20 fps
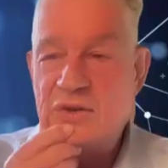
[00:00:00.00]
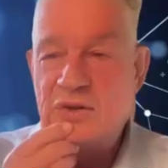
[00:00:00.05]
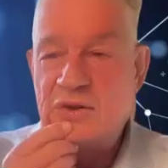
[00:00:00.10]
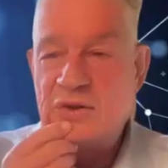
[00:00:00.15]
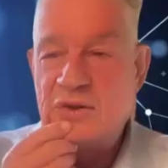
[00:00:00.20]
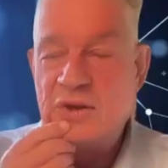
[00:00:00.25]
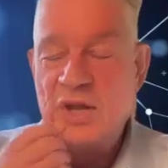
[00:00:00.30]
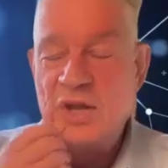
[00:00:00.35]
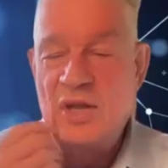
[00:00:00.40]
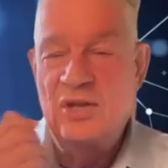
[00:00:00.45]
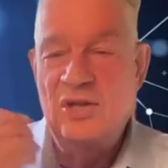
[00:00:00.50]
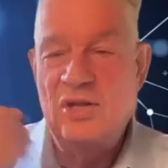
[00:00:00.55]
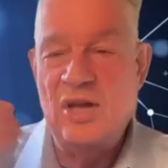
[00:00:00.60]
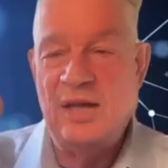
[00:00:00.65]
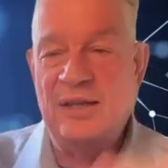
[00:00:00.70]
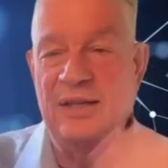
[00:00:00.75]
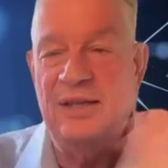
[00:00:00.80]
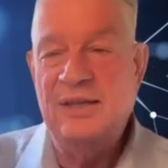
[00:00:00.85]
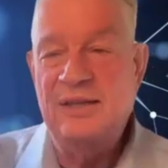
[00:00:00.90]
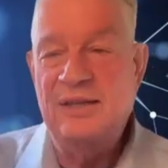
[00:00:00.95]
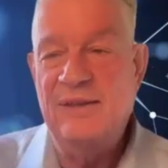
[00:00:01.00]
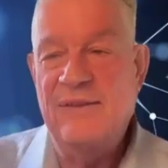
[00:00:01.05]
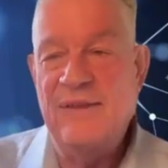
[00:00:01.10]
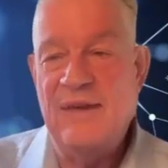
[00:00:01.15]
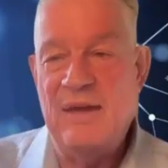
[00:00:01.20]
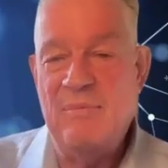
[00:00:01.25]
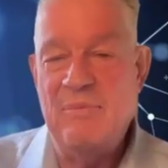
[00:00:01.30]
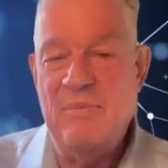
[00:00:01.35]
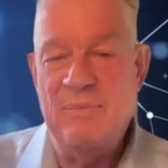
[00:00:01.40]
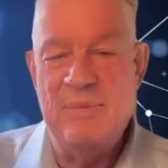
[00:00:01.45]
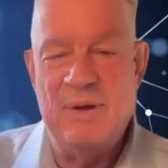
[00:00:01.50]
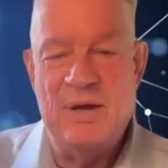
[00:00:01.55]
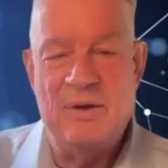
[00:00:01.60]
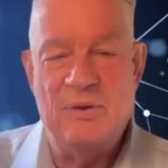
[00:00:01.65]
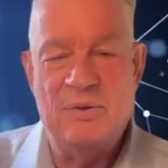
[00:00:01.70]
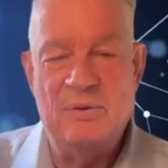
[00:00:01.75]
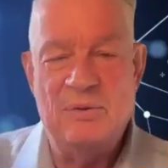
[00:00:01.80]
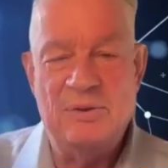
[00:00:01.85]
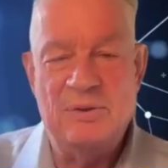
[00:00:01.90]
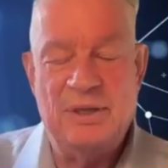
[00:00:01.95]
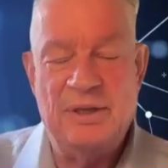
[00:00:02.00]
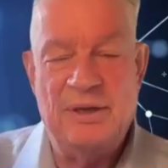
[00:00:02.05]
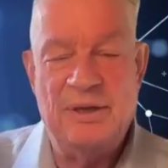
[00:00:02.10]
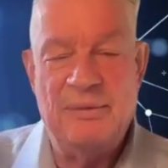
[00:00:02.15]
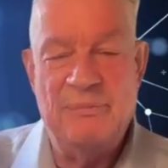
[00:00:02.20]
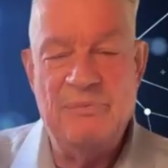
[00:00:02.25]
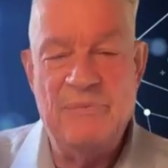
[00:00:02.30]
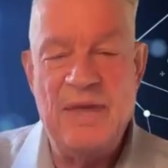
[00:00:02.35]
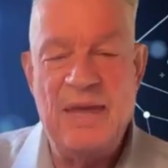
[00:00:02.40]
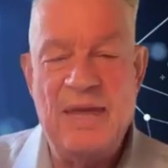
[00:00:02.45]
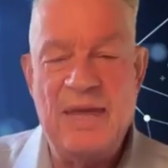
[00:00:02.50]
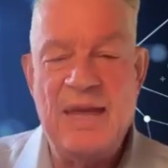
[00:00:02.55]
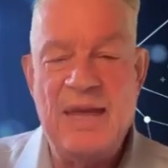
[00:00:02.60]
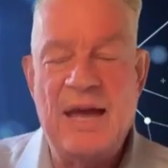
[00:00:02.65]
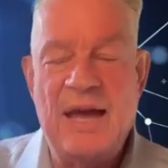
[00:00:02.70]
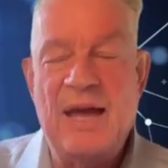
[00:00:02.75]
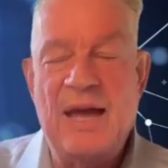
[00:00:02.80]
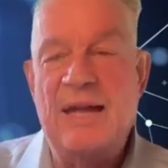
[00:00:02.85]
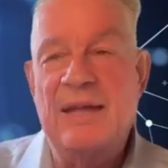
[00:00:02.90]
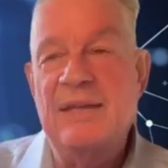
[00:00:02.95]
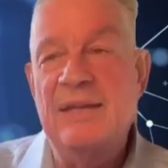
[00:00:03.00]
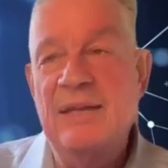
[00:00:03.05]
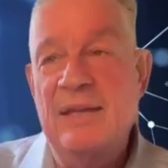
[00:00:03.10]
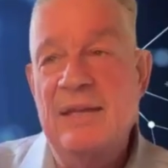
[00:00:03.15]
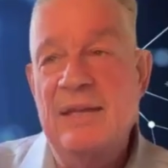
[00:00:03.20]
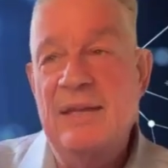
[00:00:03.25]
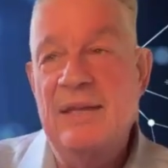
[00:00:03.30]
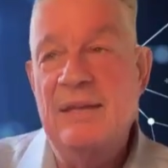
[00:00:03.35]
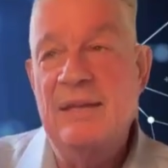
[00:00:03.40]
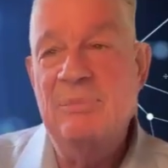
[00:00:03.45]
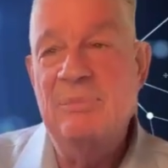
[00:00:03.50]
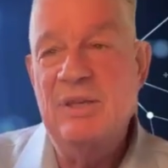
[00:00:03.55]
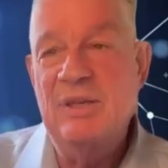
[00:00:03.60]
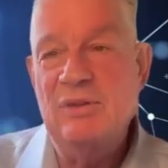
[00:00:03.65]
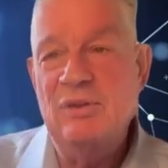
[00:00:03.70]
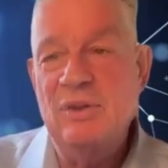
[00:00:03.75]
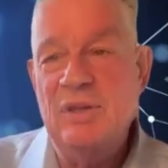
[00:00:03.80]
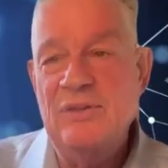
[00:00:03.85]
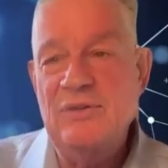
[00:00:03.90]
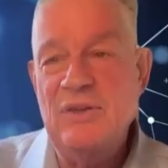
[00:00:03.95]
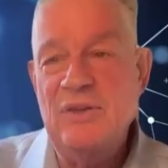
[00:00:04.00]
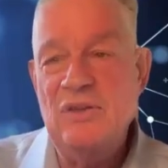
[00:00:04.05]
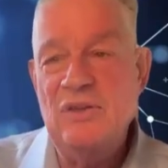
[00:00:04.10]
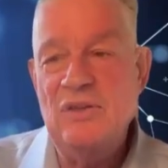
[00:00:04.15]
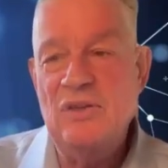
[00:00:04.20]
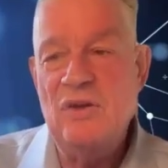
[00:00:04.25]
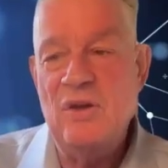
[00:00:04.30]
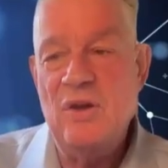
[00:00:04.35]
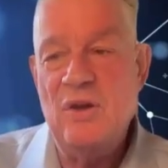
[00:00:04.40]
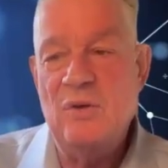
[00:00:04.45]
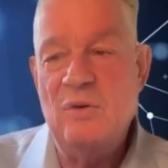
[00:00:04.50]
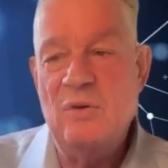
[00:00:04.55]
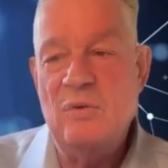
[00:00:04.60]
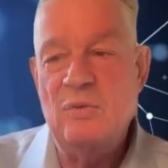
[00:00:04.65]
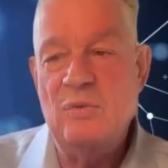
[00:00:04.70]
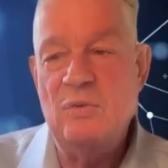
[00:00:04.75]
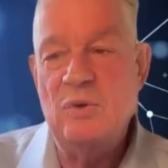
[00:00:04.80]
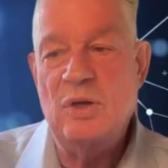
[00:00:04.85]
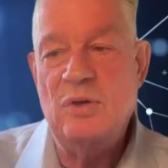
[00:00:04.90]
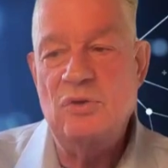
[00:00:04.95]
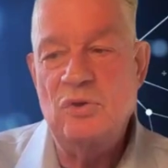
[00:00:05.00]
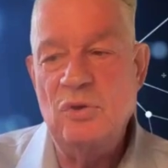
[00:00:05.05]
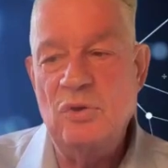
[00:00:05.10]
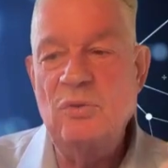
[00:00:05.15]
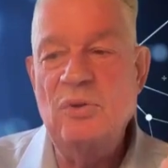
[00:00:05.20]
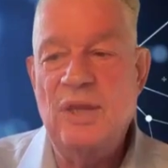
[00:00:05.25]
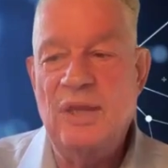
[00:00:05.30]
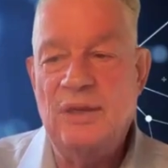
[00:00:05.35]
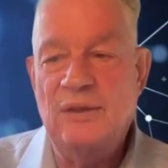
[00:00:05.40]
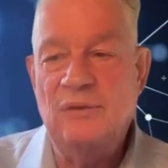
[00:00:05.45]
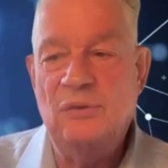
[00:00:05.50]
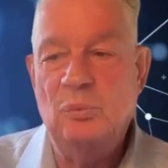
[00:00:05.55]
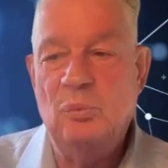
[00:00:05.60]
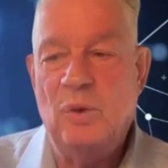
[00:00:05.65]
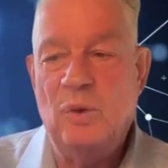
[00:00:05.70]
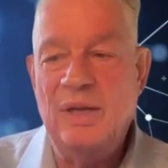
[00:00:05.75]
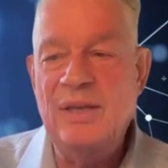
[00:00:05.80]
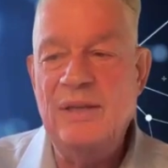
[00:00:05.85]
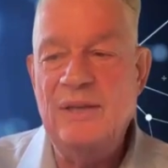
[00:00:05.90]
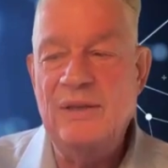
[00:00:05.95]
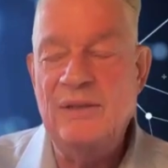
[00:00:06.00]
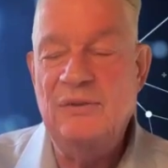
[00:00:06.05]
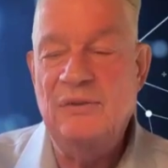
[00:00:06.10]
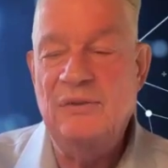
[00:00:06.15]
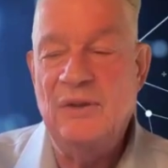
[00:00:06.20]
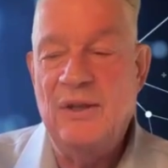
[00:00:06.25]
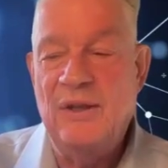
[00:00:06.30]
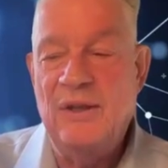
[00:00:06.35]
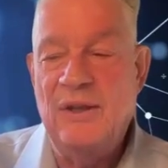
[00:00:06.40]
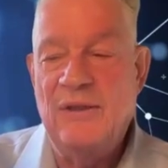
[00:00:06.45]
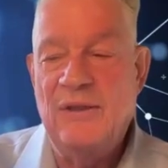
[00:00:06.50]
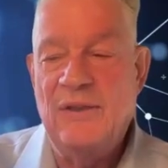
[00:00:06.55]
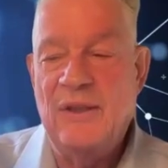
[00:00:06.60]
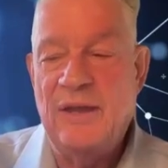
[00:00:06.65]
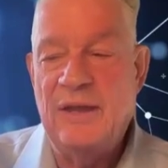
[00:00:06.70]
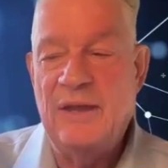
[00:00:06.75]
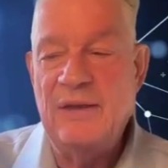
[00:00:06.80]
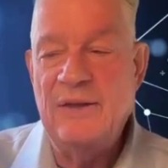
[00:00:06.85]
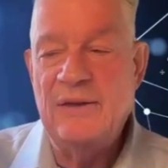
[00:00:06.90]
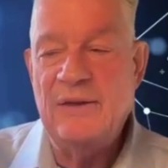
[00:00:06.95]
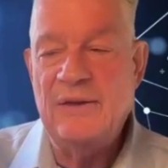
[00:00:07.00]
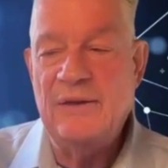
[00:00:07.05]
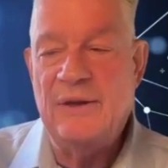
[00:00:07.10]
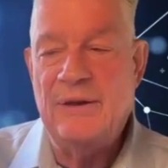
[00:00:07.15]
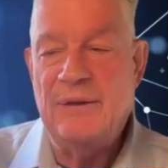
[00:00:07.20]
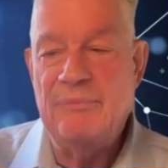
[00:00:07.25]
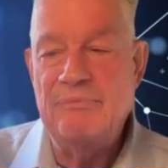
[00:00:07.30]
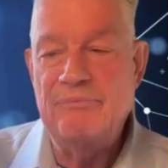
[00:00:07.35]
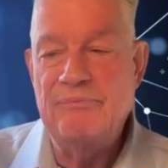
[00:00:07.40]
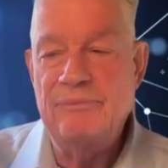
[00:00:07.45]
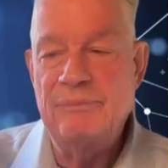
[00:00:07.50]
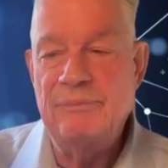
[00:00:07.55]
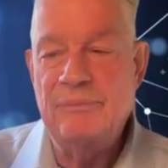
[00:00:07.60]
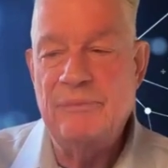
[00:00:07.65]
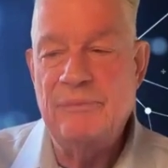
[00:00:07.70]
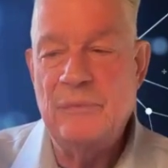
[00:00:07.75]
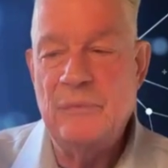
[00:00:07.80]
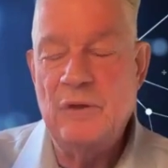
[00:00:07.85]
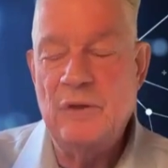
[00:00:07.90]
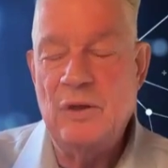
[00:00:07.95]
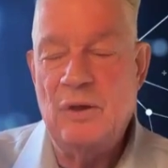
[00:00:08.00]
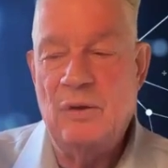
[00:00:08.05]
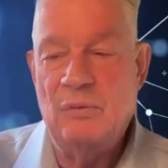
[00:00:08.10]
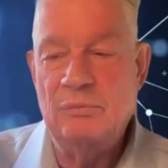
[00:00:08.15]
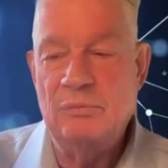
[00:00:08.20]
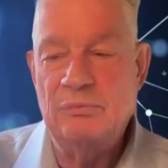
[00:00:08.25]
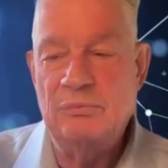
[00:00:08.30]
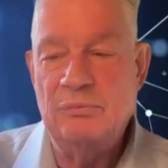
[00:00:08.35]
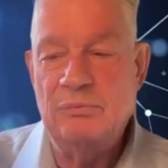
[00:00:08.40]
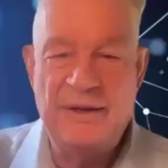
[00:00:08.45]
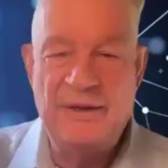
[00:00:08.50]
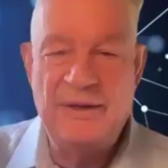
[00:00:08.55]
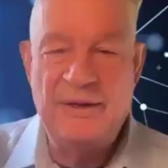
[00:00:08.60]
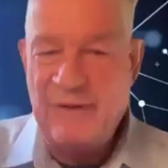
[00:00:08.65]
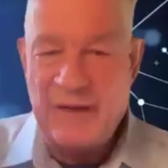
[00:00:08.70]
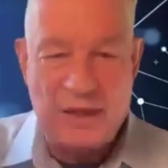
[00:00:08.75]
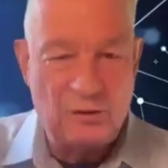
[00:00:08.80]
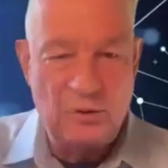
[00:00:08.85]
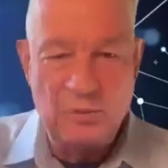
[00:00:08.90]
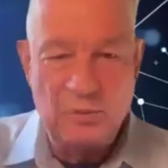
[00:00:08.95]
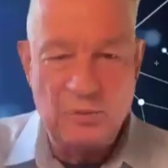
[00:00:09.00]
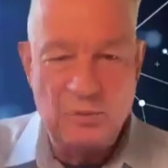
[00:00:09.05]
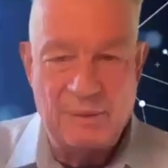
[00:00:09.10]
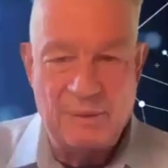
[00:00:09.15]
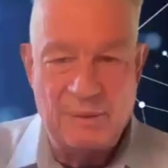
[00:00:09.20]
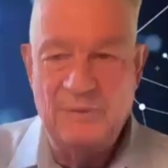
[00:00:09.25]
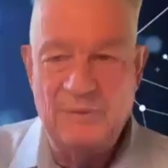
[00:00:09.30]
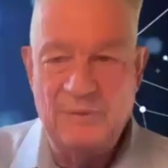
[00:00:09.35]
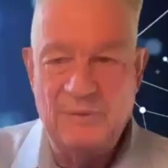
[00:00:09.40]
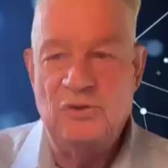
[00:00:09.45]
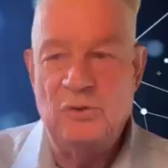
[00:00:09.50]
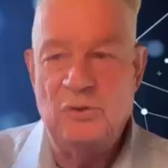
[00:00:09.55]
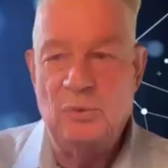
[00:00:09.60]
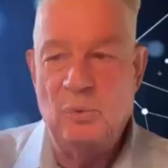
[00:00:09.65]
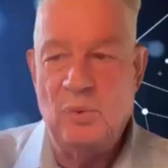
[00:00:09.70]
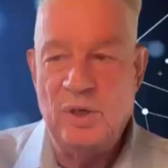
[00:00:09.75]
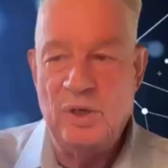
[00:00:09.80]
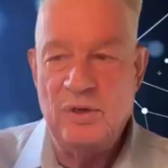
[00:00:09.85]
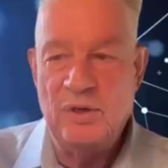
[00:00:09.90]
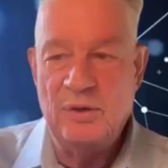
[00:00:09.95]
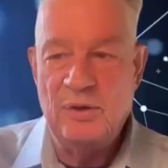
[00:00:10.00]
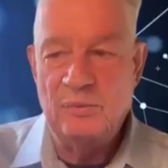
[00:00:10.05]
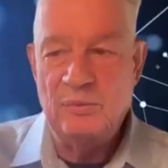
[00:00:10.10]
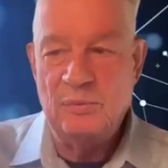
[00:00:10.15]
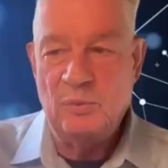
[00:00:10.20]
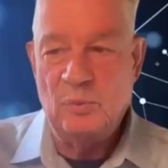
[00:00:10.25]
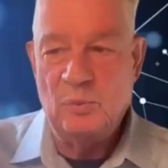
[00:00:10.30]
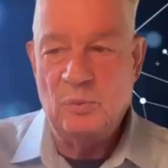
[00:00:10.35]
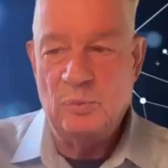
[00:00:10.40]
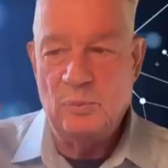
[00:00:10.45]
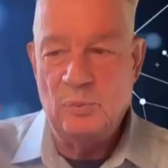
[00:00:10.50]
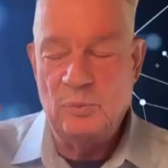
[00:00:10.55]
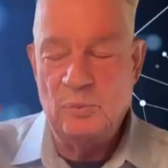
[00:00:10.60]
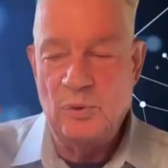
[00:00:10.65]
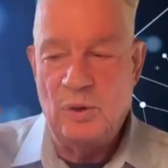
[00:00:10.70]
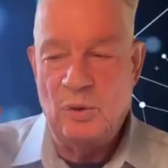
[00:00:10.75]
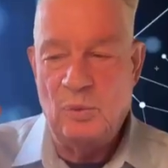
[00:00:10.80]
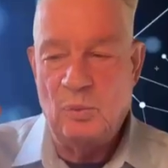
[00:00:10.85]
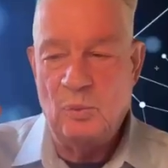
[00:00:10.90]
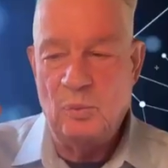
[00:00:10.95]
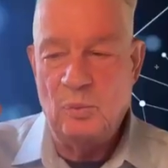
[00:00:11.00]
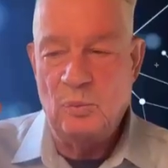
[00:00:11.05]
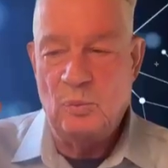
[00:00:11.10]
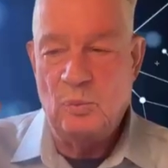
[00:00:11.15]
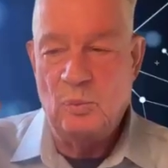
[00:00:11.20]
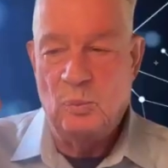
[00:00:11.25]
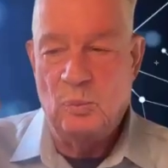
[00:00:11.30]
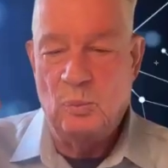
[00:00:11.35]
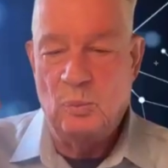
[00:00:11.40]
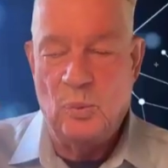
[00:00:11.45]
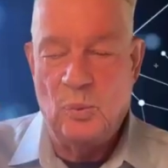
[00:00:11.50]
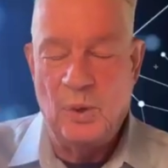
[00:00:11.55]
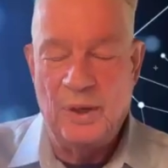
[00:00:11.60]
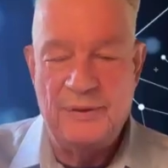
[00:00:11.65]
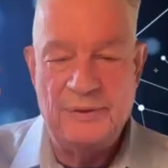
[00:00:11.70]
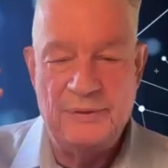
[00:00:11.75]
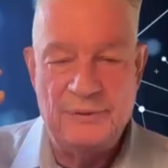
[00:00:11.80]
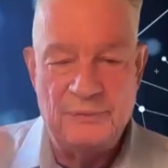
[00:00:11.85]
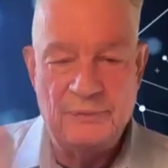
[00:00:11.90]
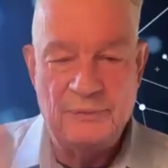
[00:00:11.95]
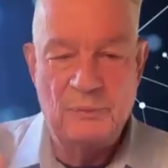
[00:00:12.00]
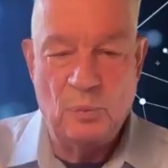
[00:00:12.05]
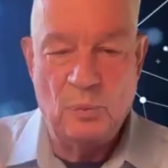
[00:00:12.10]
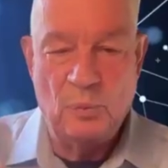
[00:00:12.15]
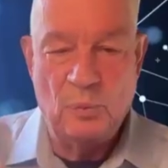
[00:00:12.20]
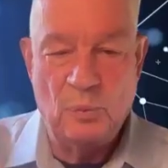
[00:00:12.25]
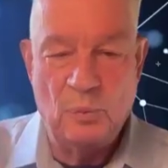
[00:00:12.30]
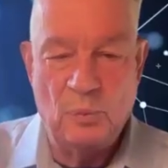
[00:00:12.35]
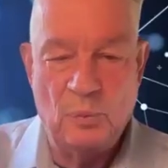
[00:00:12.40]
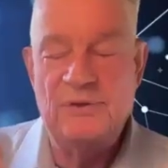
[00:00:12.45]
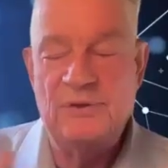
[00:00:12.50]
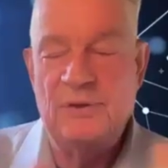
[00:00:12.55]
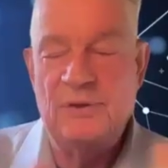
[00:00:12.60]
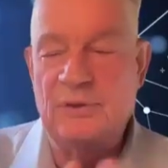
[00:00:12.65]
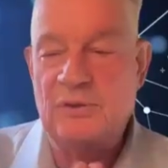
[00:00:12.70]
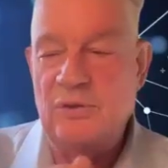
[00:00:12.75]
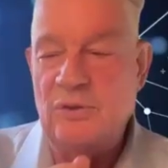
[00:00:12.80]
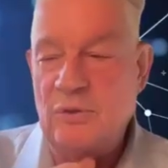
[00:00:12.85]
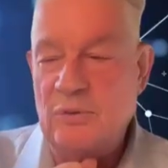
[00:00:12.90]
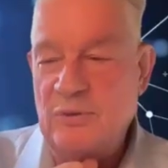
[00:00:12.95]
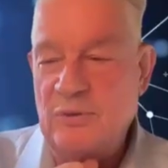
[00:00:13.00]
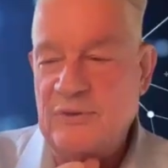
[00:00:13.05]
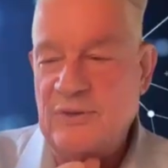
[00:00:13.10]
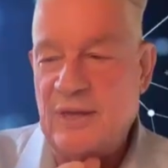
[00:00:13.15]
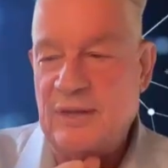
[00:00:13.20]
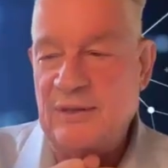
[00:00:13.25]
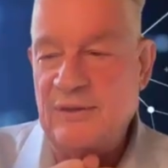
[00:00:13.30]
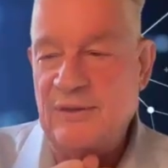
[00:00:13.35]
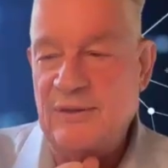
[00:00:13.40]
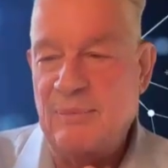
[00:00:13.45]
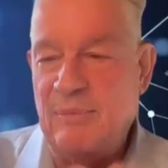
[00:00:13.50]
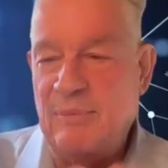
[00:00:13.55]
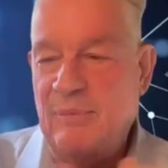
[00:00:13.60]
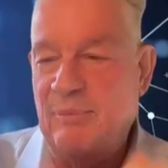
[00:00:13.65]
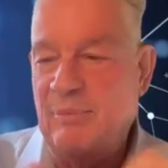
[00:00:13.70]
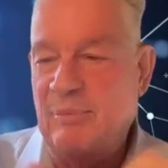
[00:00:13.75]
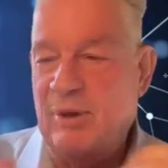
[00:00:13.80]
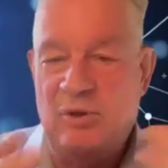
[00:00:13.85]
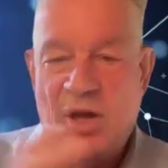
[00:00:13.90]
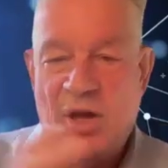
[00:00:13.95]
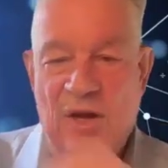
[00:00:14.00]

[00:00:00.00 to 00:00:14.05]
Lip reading: you're talking to them about AI, it'd be interesting to know two things. One is like, kind of the value proposition where, you know, what what do you say to them about